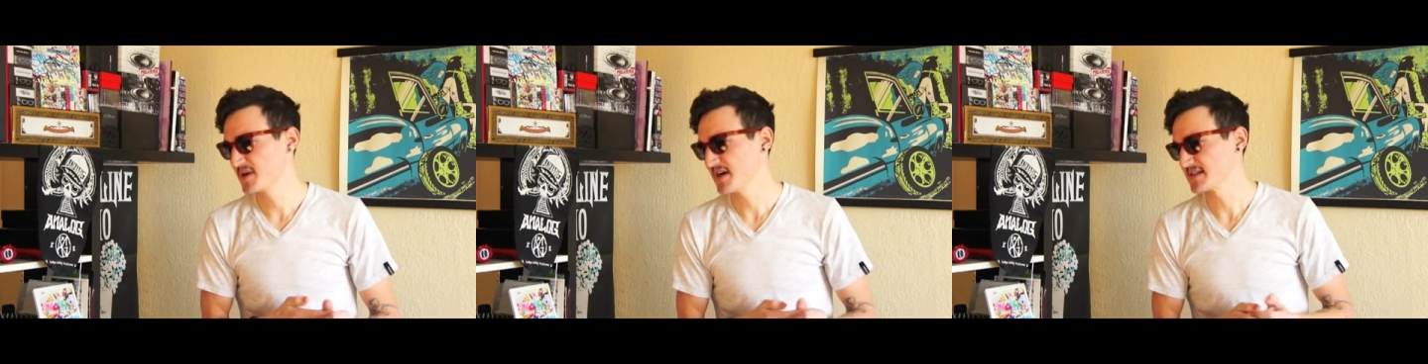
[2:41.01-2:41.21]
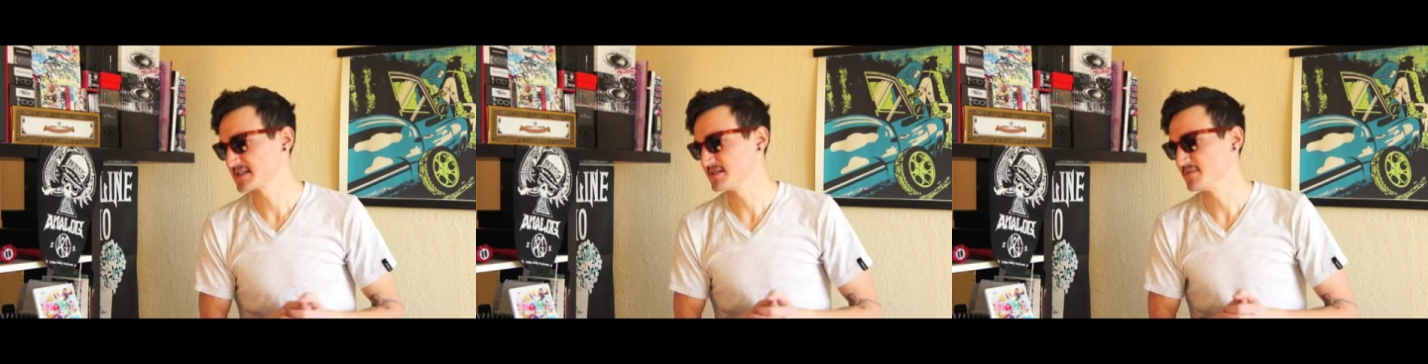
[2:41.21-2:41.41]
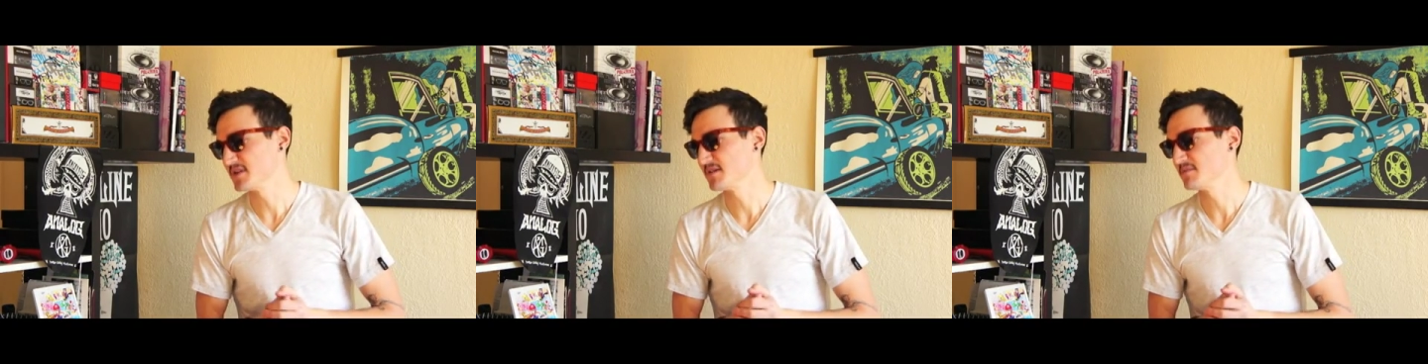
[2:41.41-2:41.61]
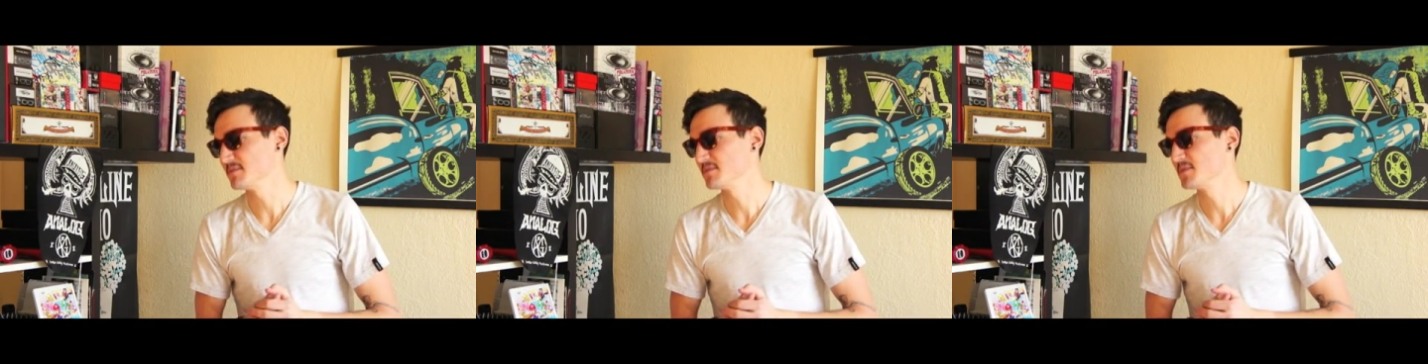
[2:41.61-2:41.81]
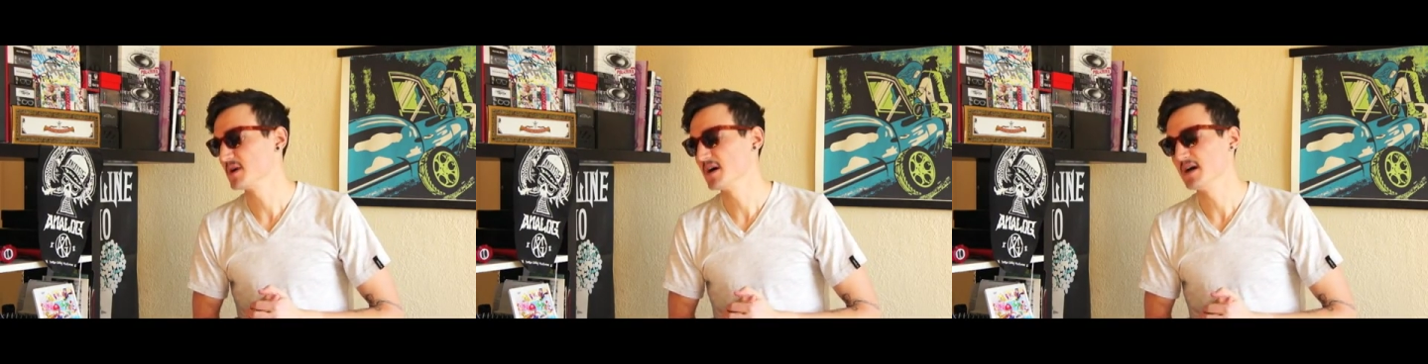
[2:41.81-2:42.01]
custom them
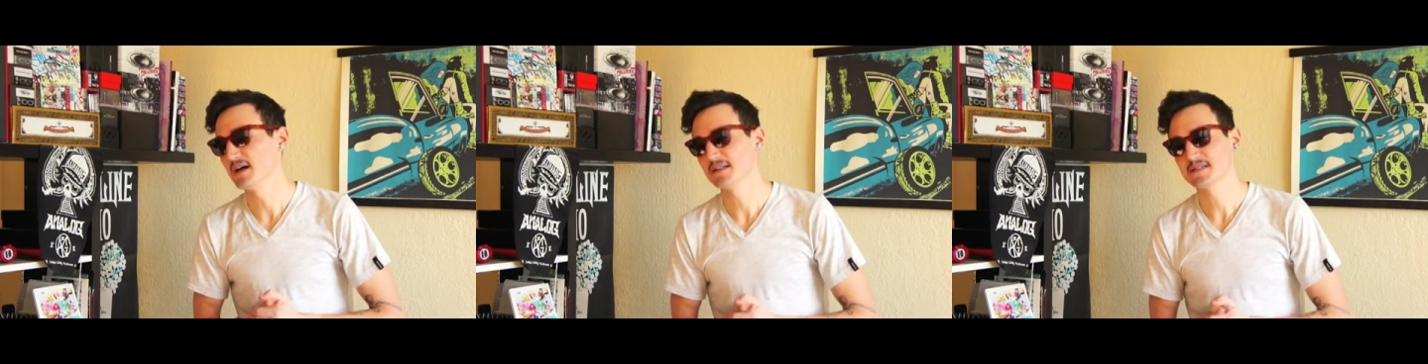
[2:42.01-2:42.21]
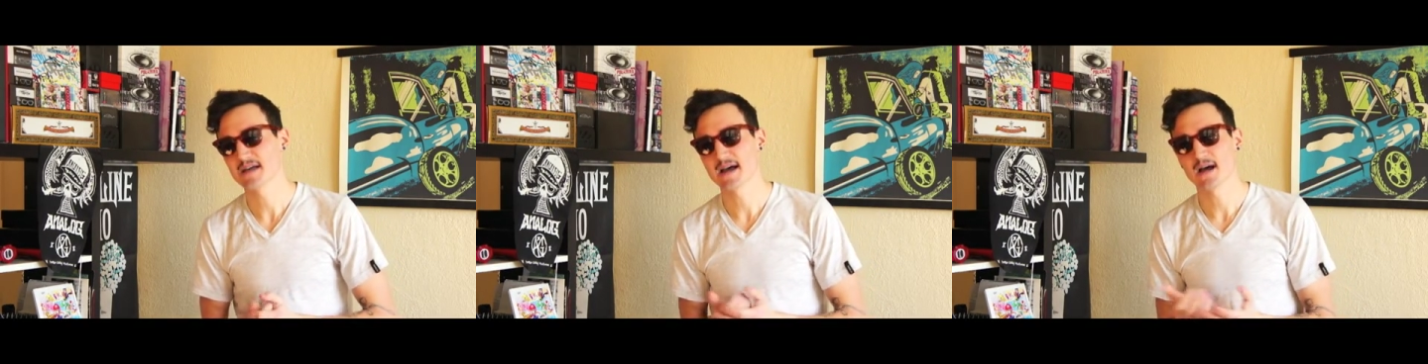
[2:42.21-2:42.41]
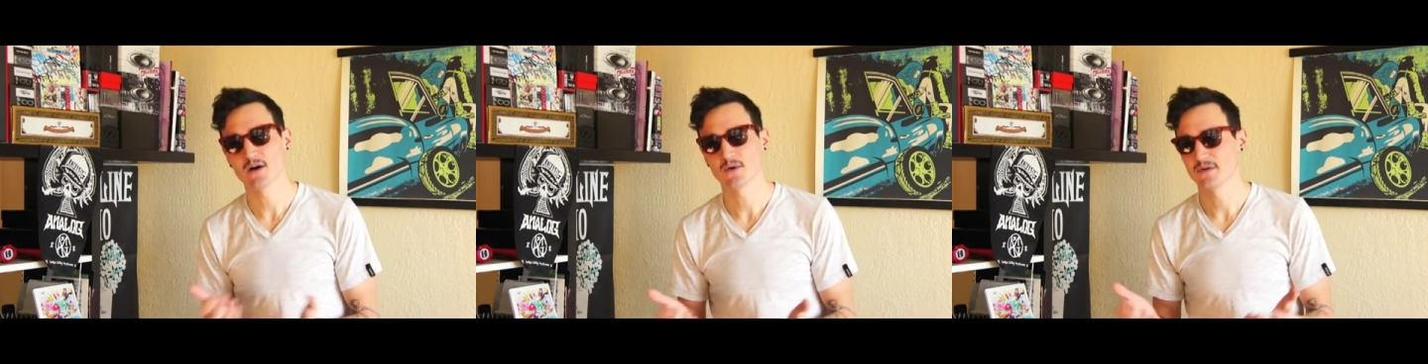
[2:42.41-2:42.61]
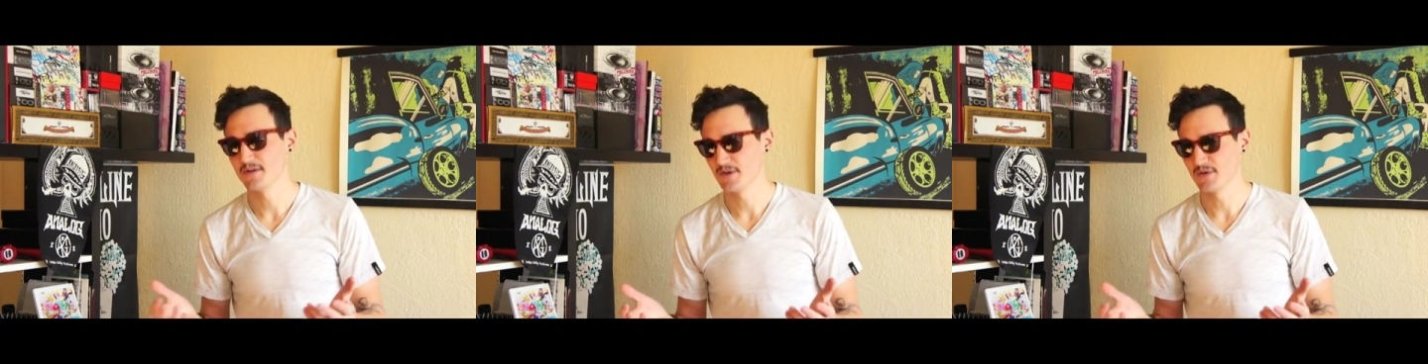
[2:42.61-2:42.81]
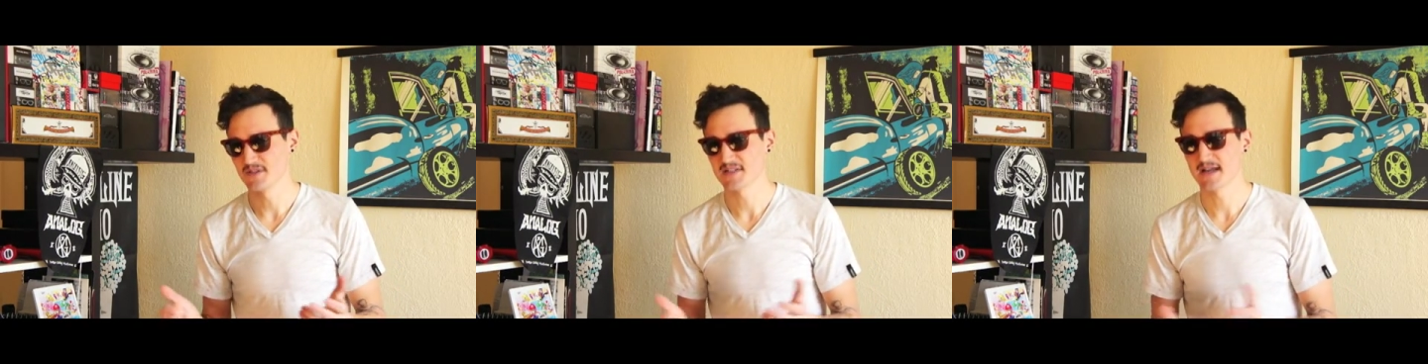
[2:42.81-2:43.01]
to how
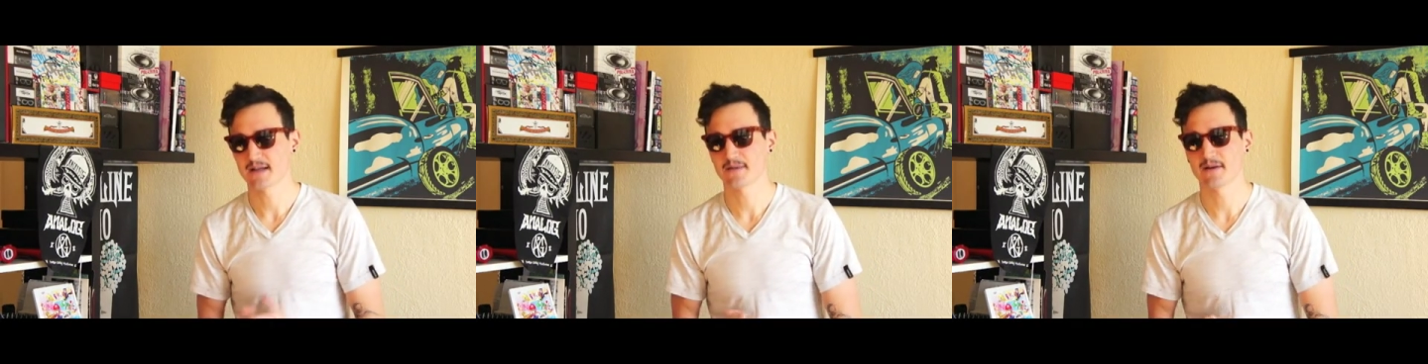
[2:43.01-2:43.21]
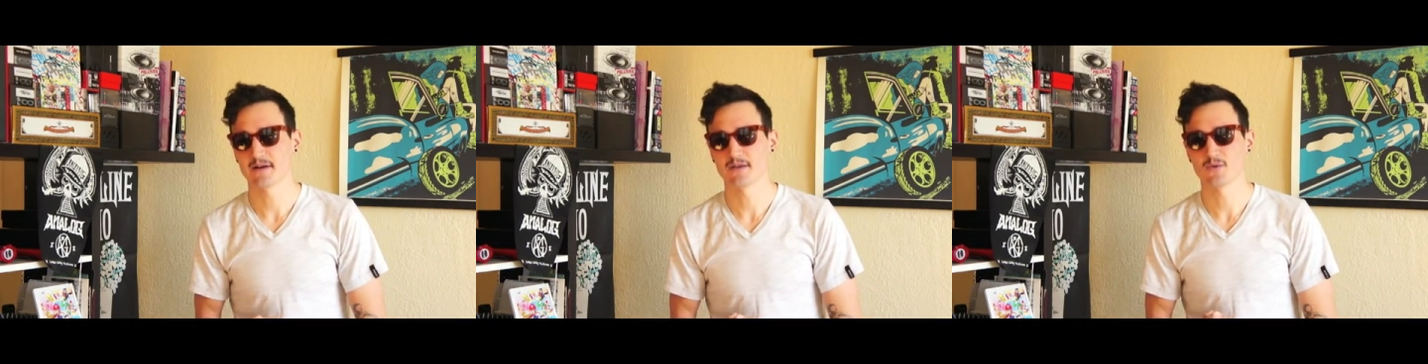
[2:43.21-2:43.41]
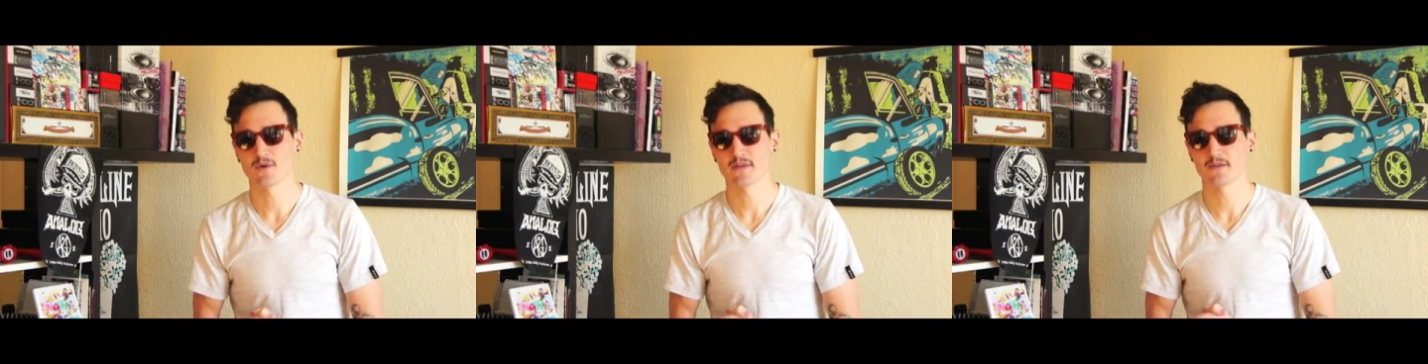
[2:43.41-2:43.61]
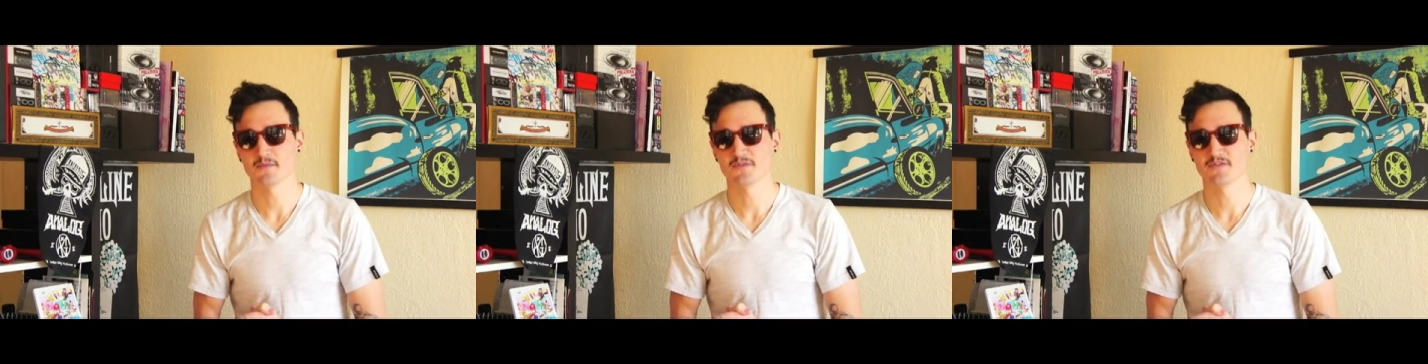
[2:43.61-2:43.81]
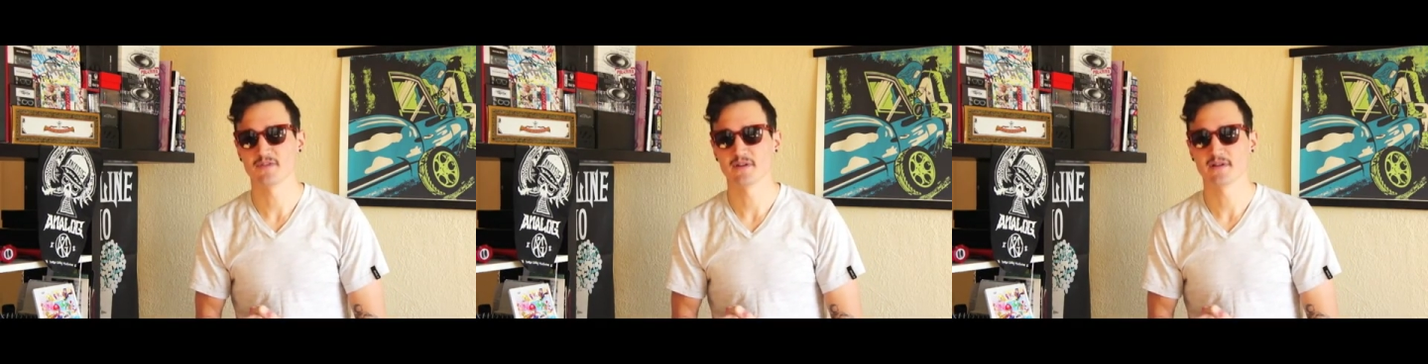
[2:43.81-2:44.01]
exactly how you want them
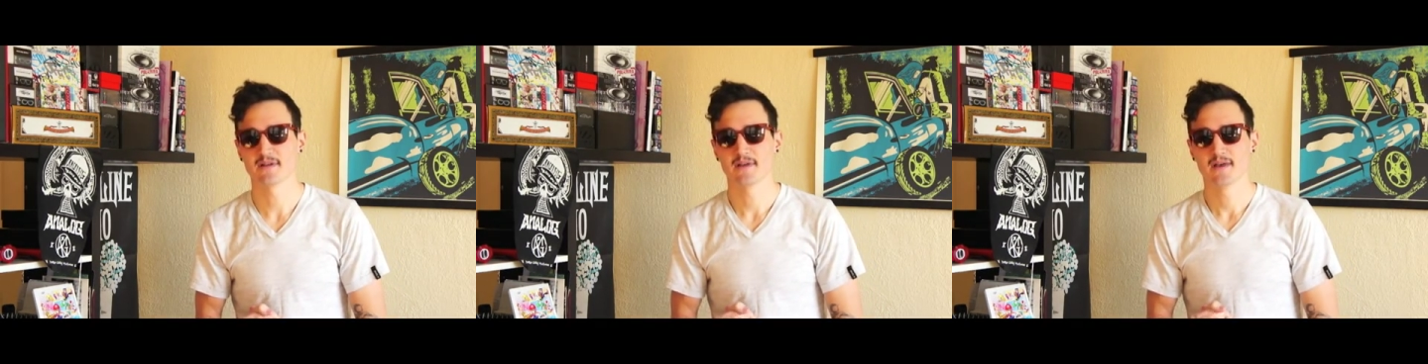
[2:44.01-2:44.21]
to fit.